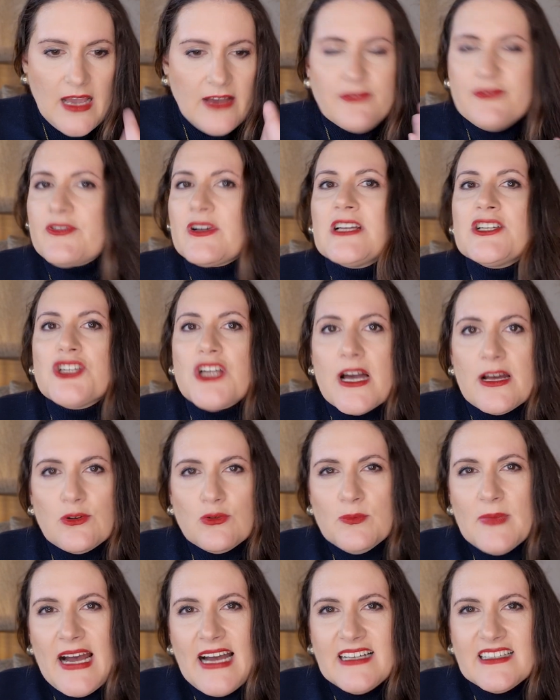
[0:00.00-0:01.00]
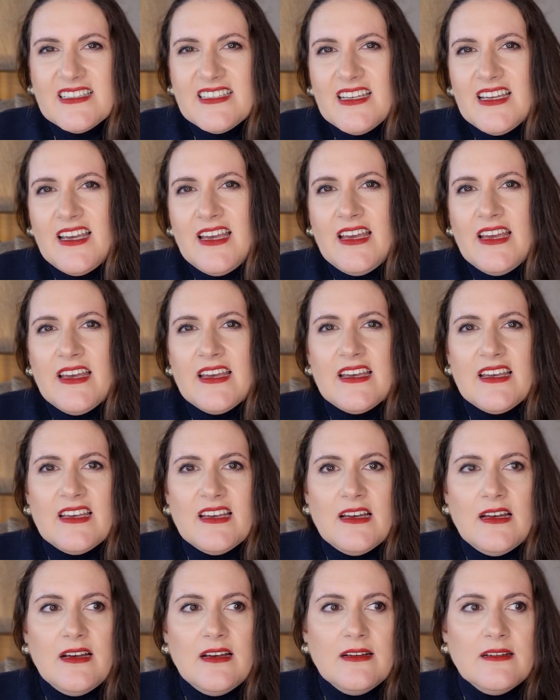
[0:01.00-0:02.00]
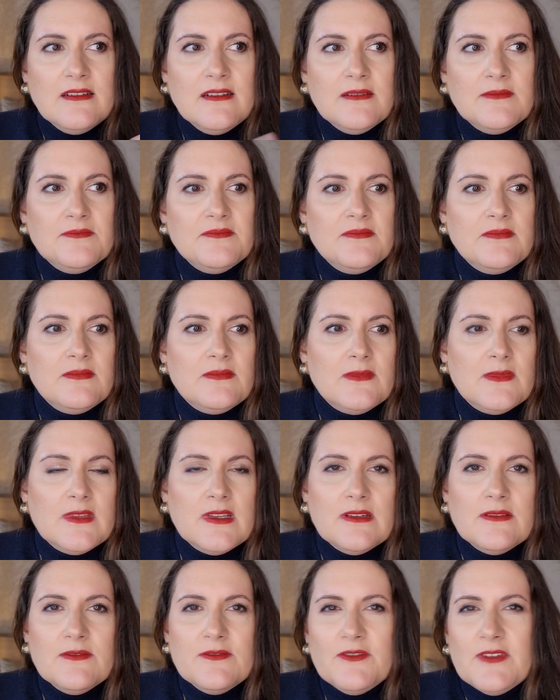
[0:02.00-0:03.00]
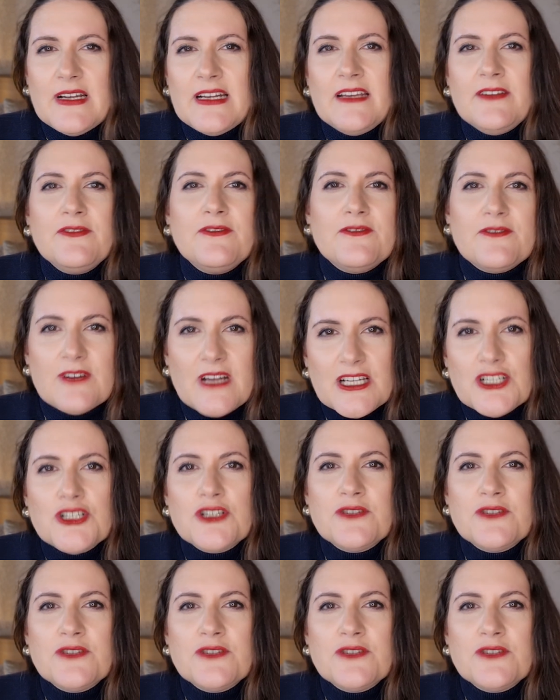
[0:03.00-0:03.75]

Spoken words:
fresh aromatic, very fresh